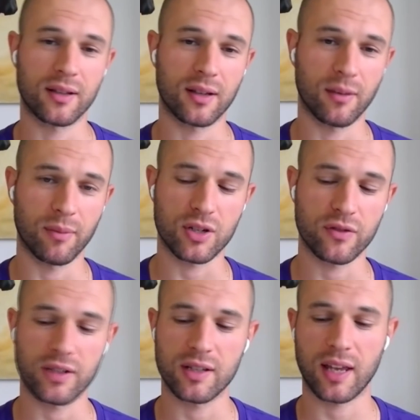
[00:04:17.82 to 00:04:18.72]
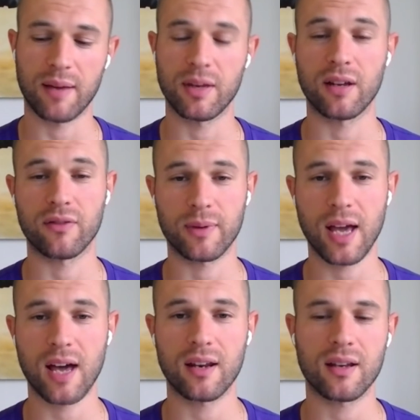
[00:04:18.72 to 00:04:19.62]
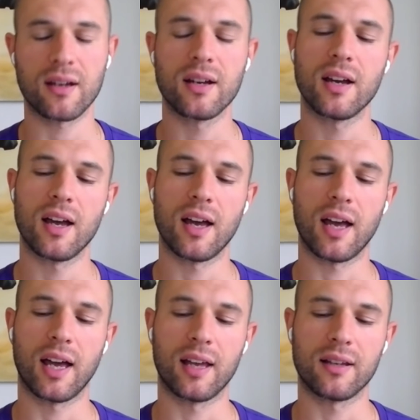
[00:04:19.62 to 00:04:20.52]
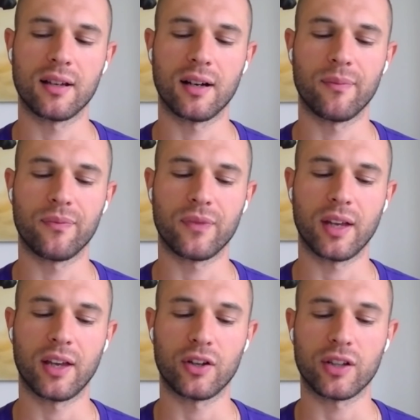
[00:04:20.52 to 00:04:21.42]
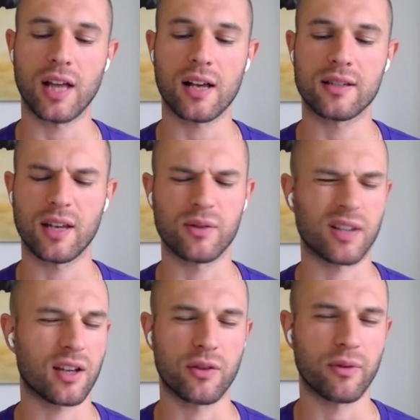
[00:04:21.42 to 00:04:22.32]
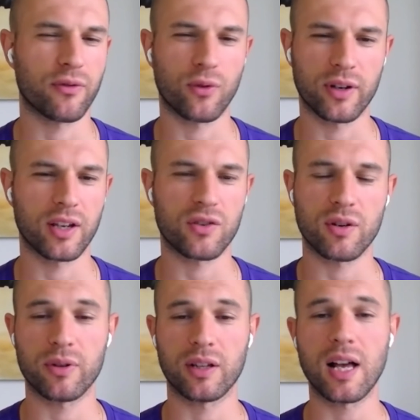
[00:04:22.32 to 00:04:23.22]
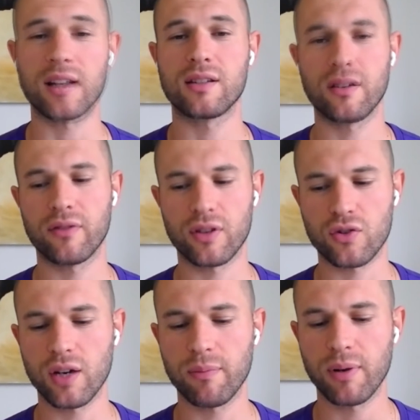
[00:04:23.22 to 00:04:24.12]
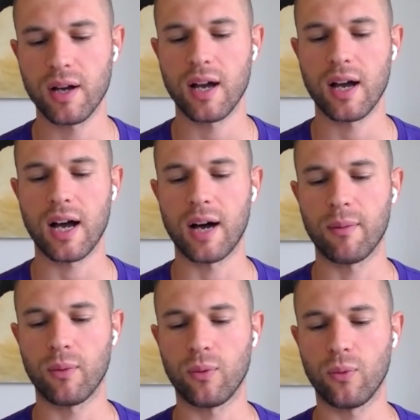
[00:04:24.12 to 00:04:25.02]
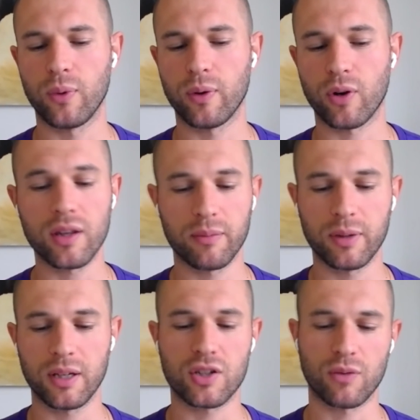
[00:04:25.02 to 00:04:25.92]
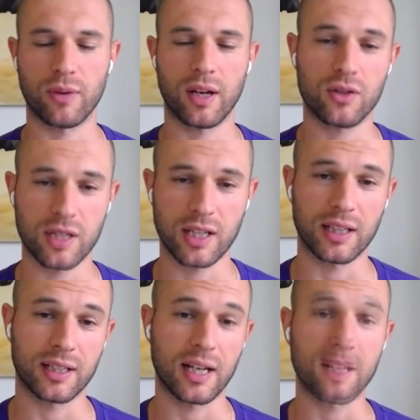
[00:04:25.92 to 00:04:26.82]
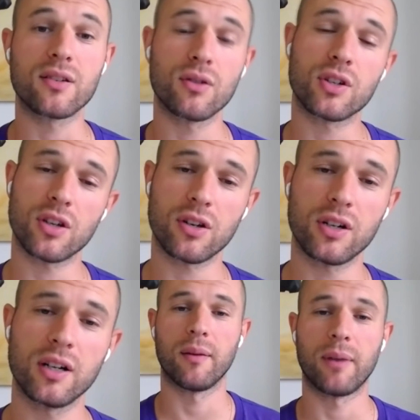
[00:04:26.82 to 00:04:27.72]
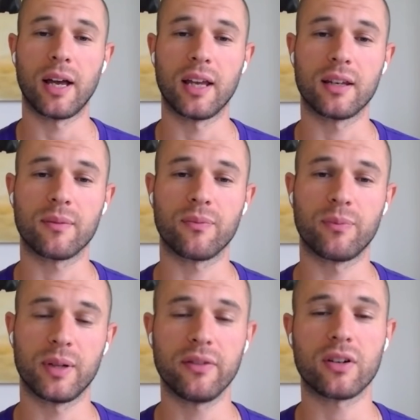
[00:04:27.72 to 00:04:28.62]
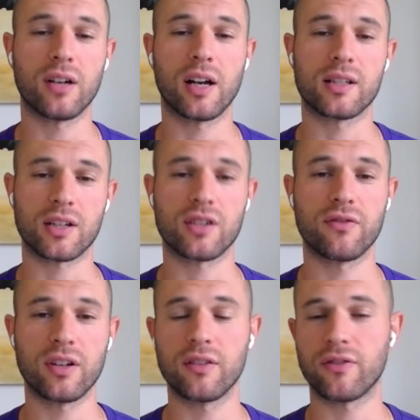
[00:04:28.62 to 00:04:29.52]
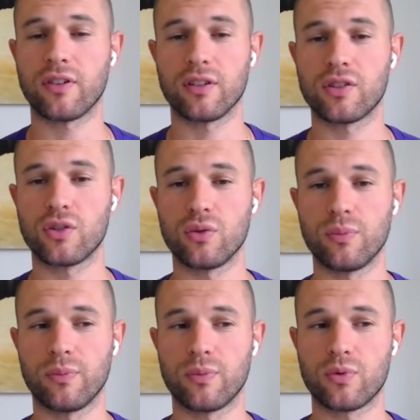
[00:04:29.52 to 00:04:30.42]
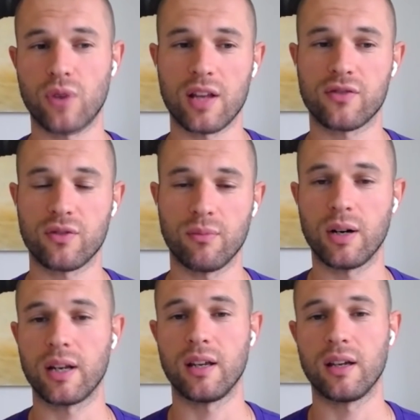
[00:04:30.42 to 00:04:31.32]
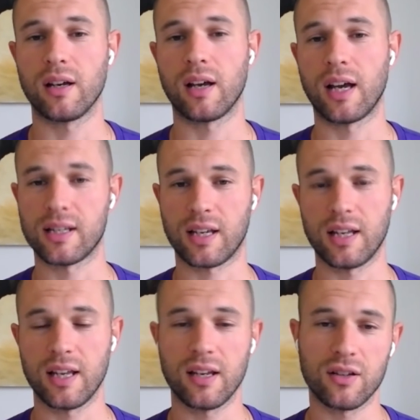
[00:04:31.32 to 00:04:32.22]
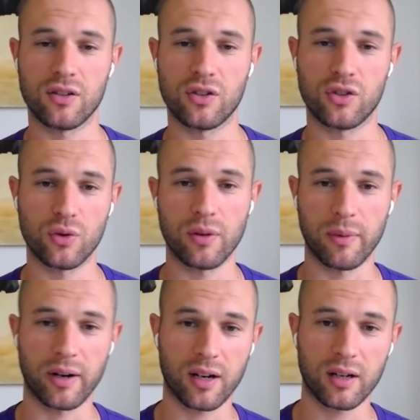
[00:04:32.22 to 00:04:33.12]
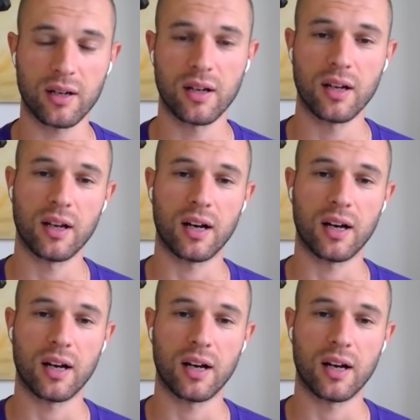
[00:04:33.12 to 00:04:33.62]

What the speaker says: had a bunch of us that came down from Canada. And on the last day, it was like a 3 or 4 day trip. On the last day of the trip, we were on the beach and we had to settle debts to each other. And believe it or not, it's actually very difficult to transfer money as a Canadian to an American